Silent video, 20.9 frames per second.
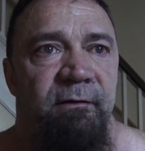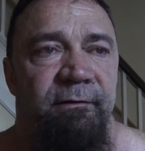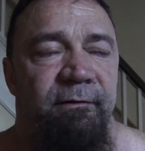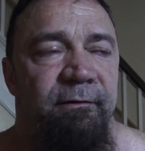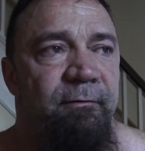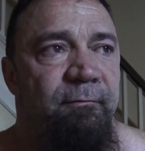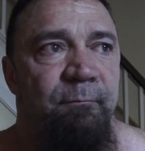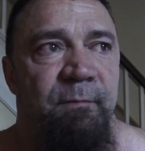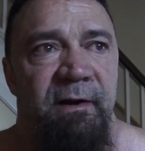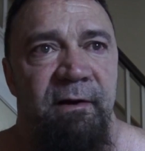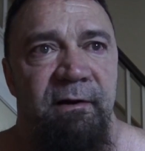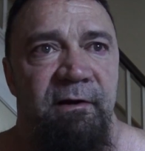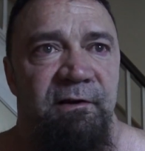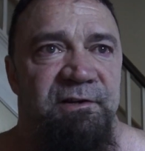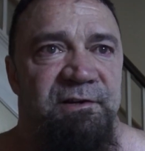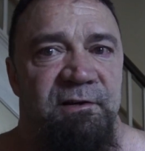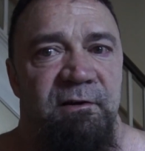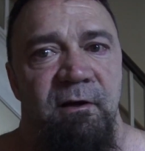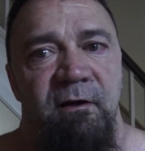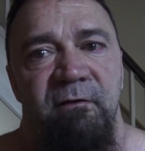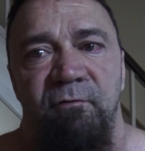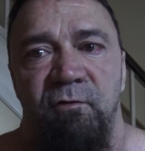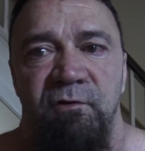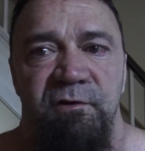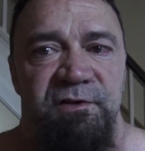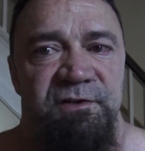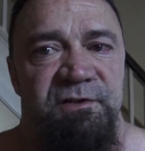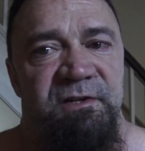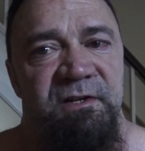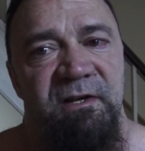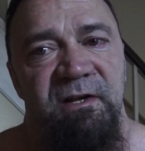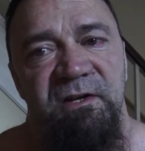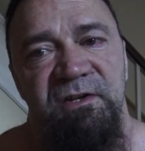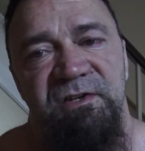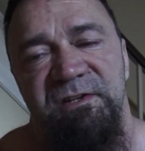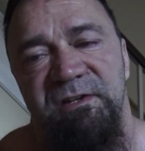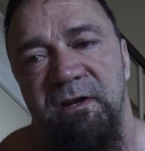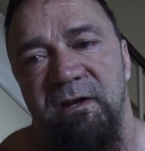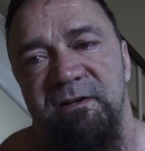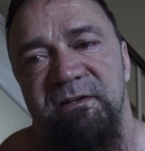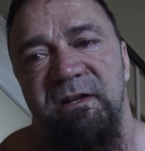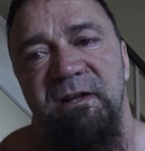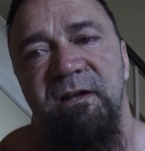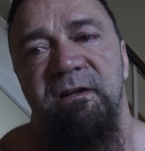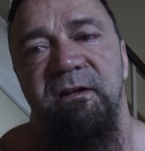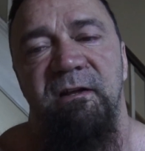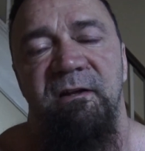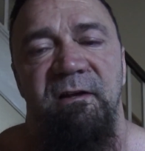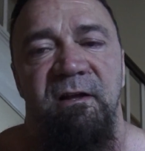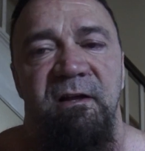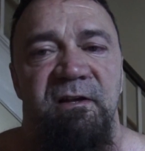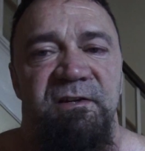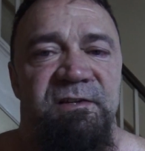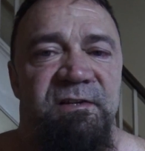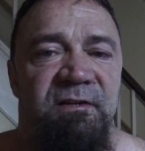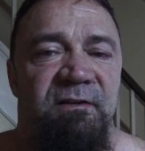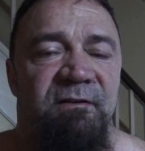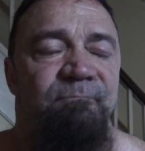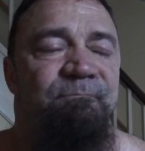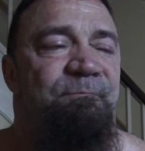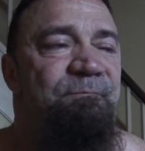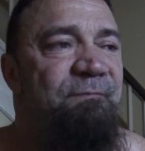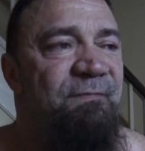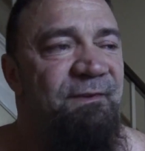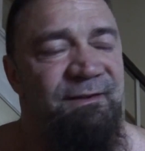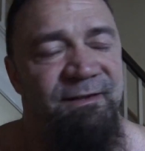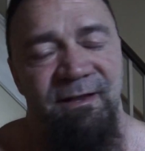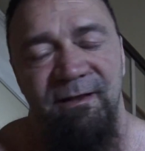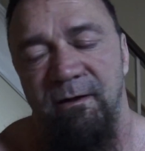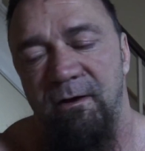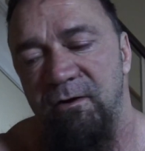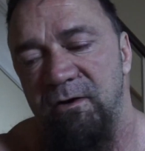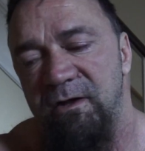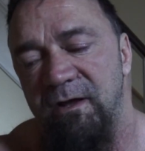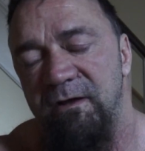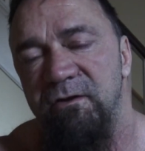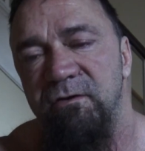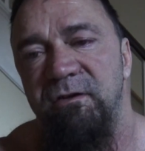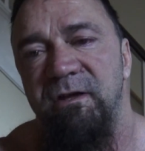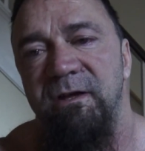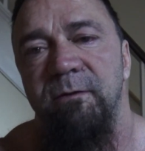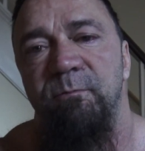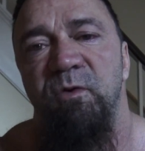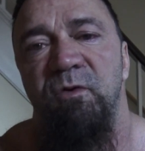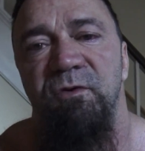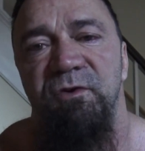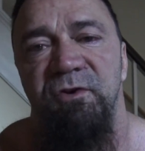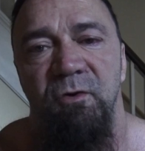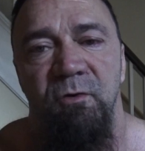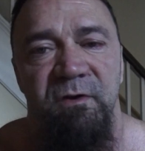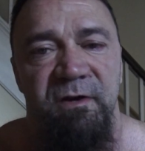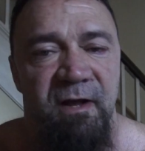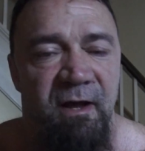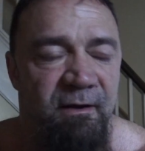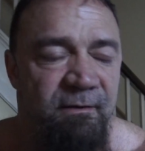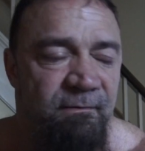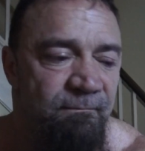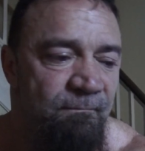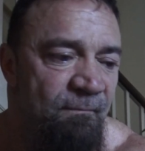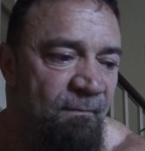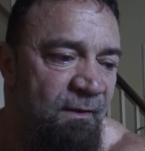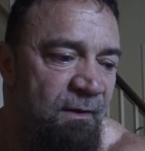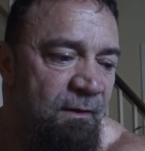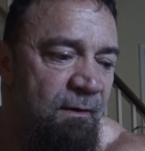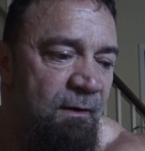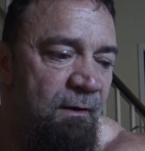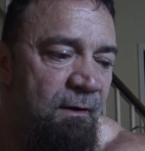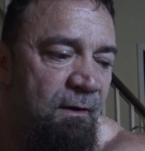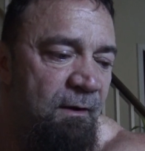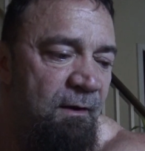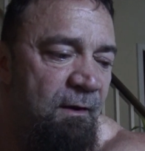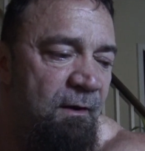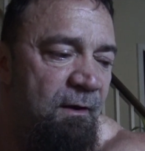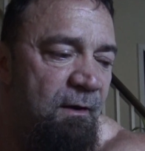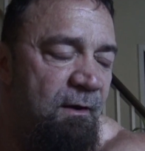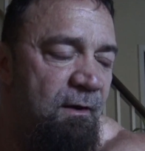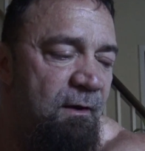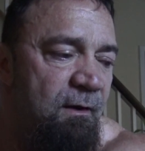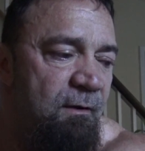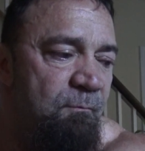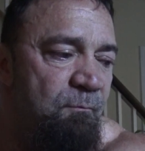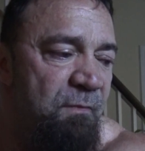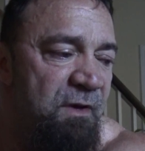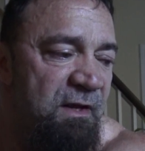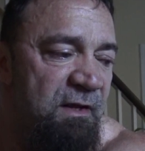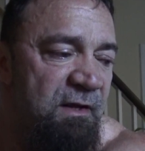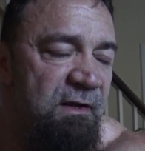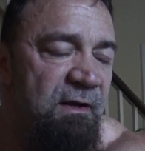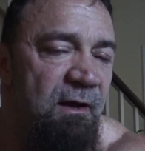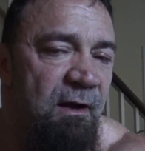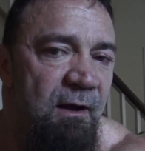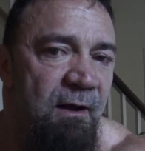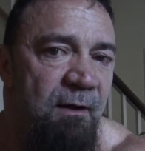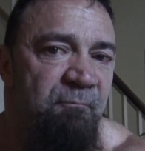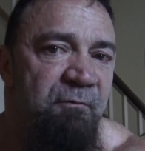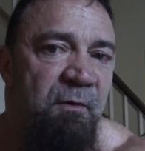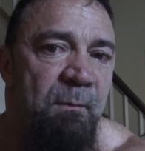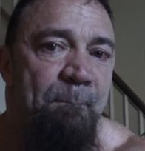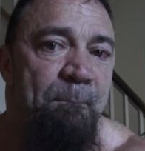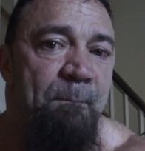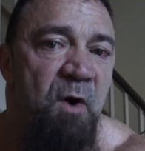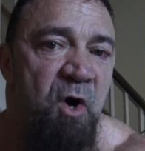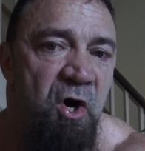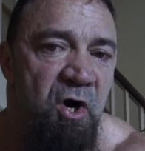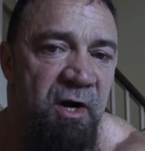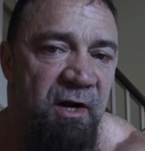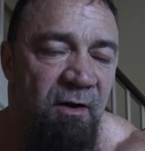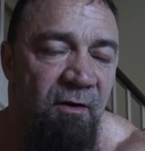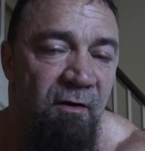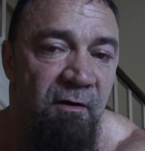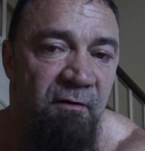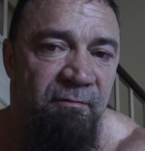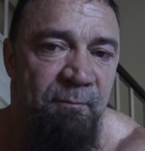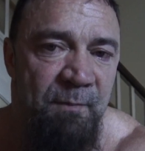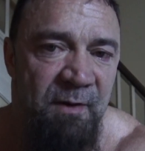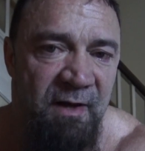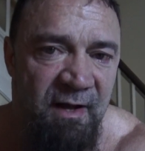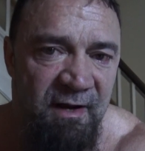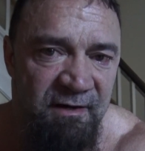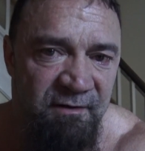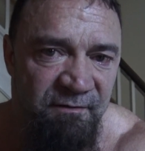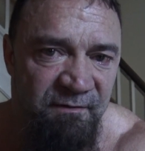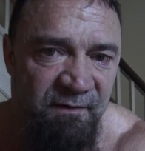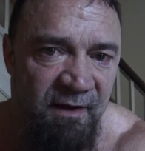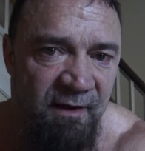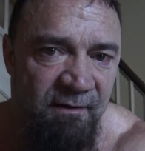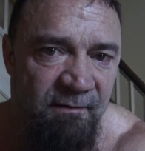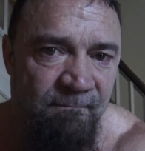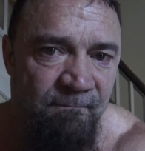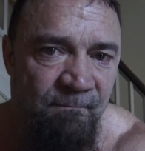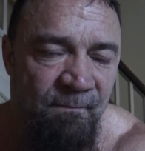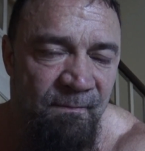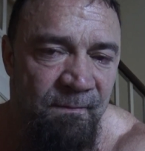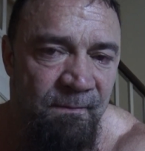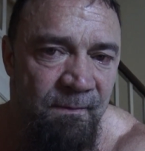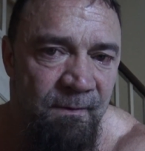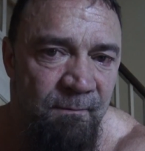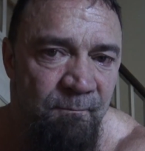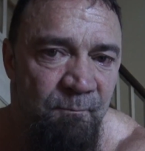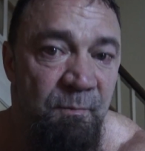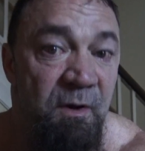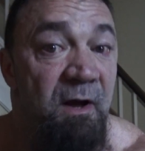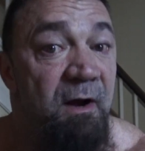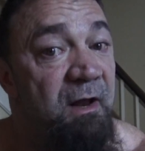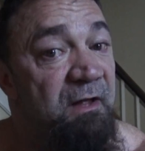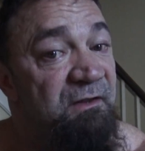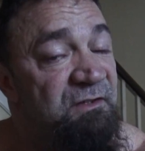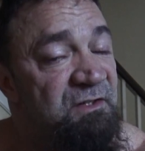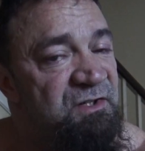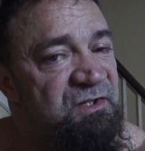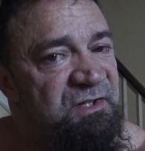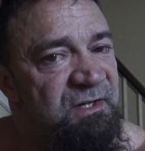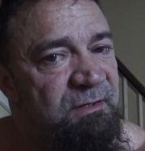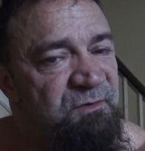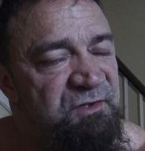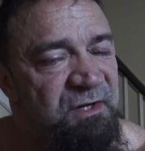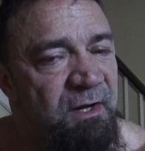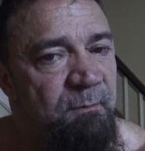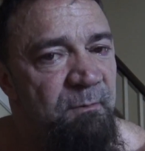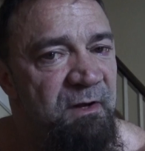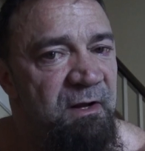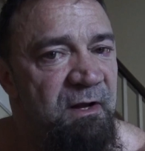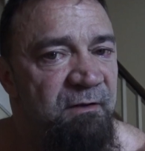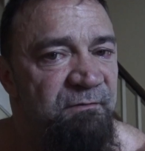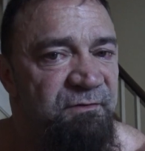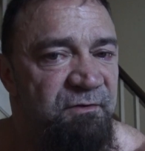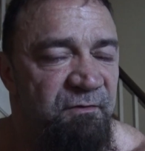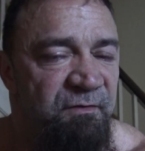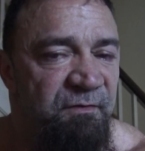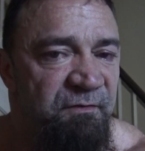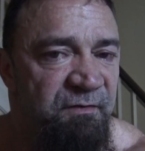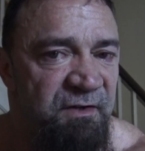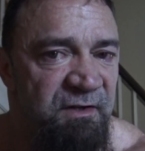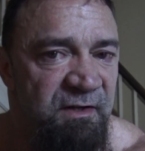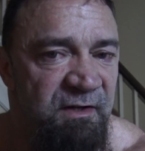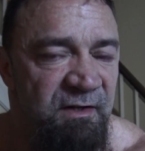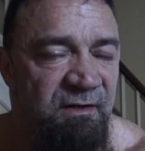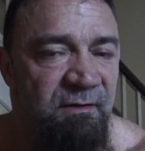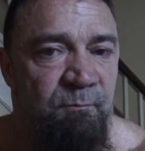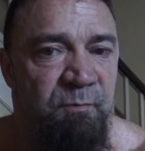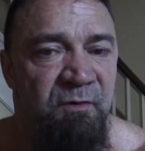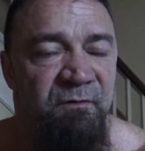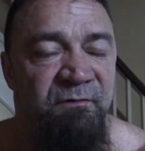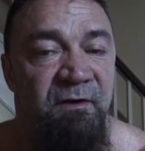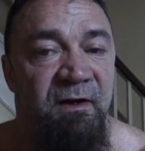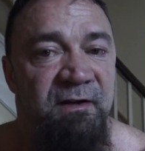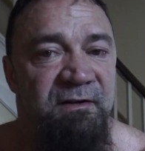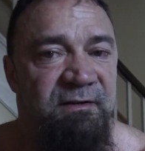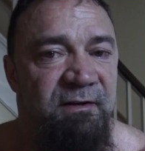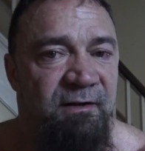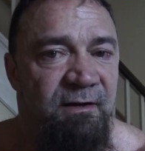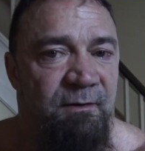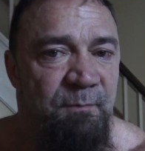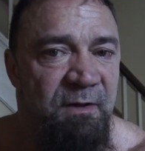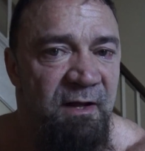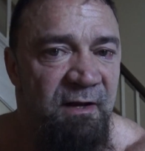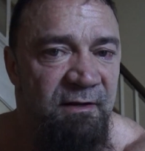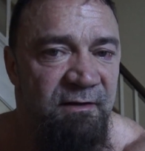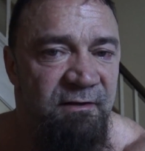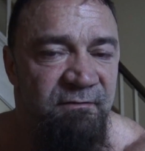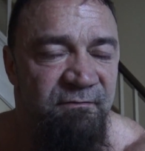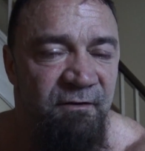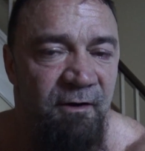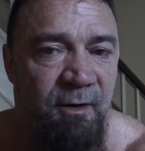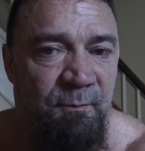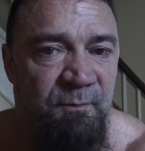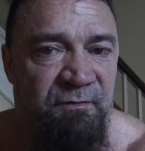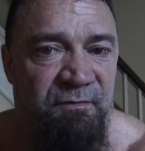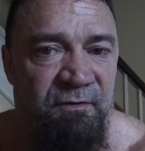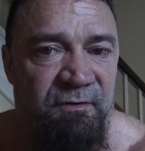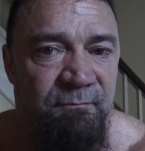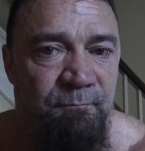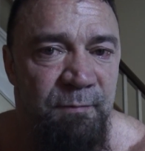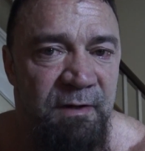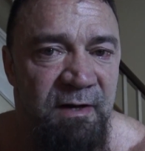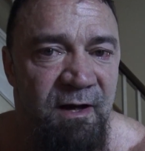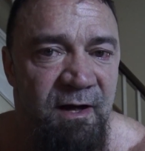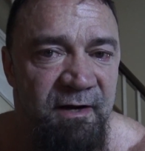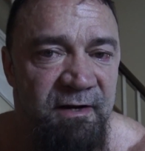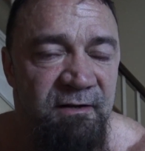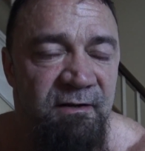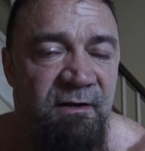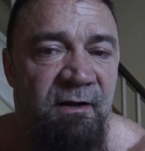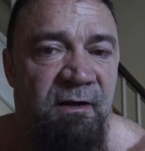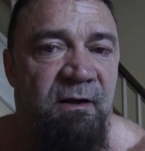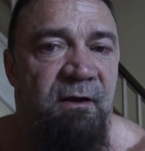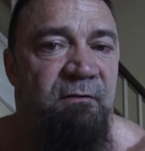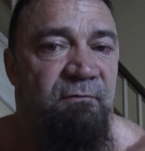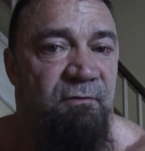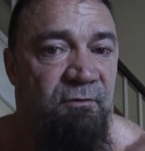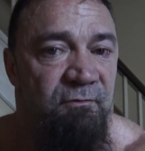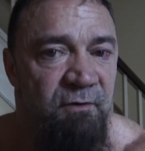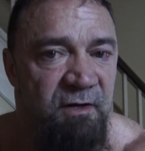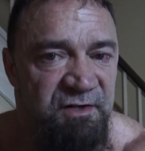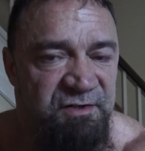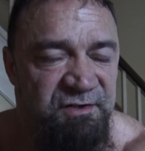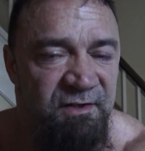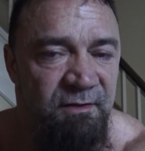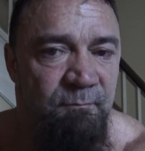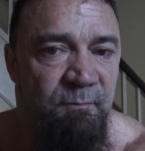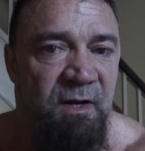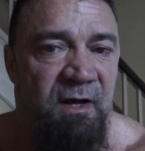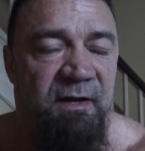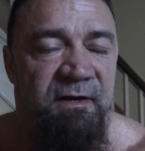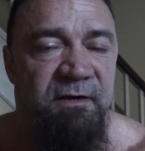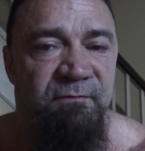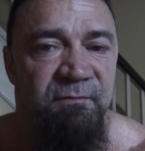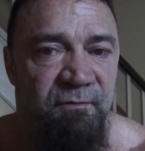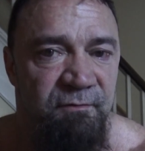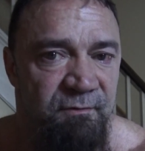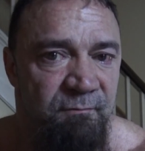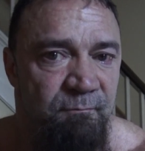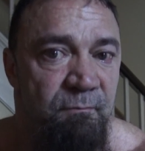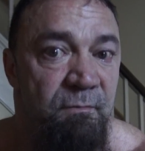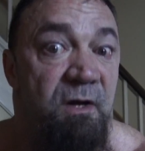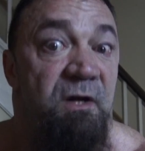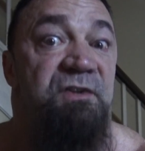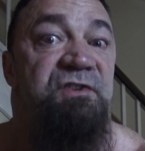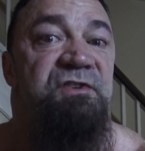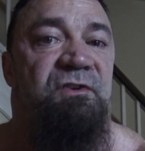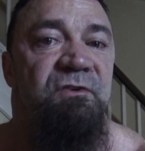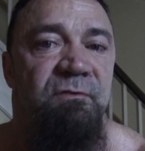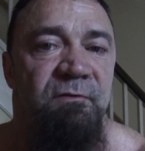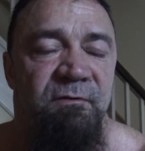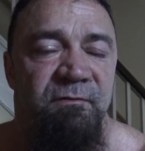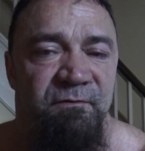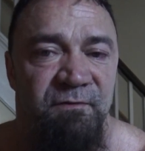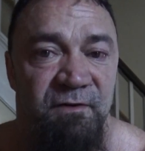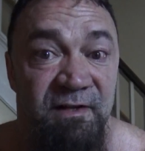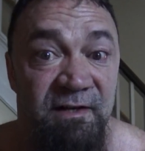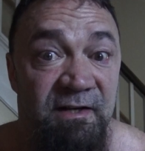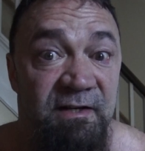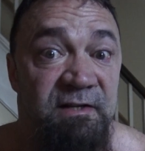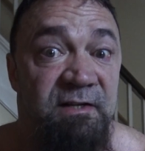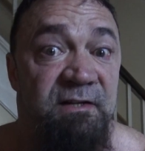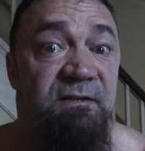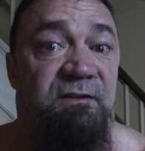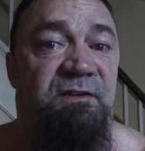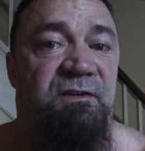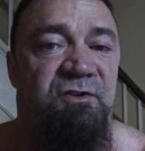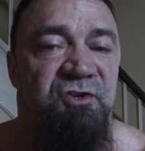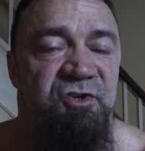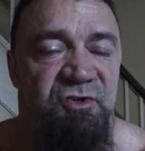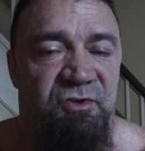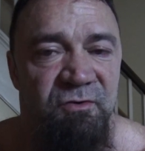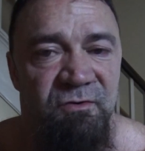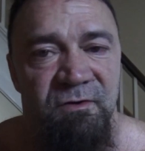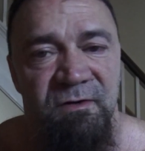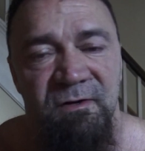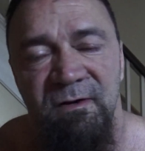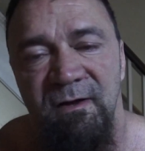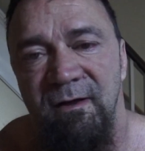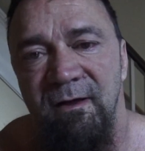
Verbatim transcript: you know, maintenance level is this, and I take in less than, yeah, okay, you keep on doing that. Me, I'm for burning off body fat, but at the same time, I have to feed and provide an anabolic environment for the body, for the rest of the body, for the muscle, for the lean tissue.